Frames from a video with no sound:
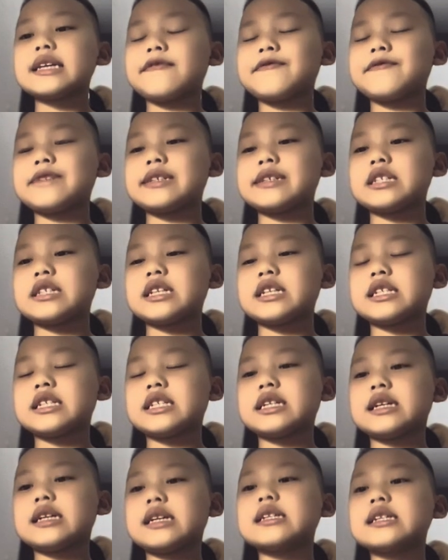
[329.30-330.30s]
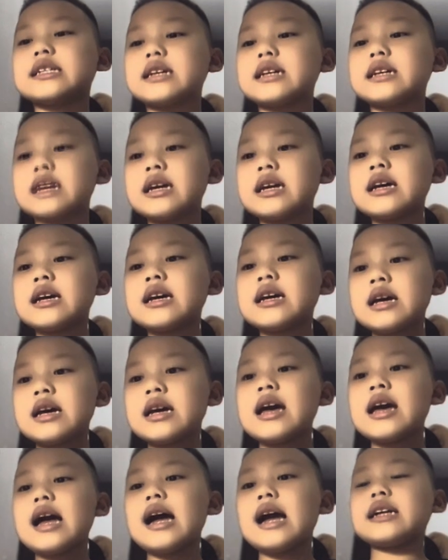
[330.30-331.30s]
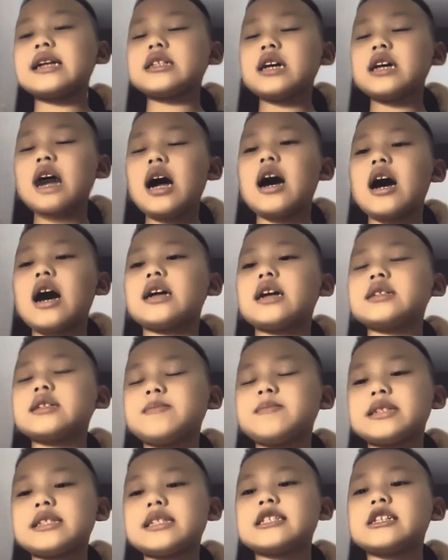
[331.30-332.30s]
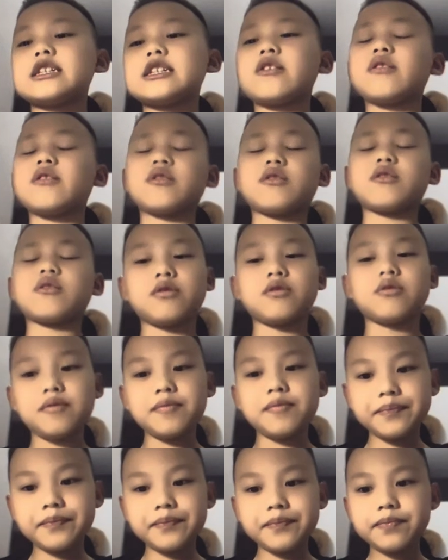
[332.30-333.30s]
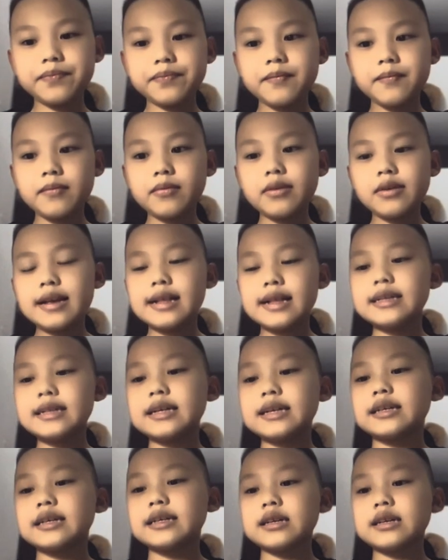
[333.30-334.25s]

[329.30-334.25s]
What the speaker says: the rigid and hard material. Third,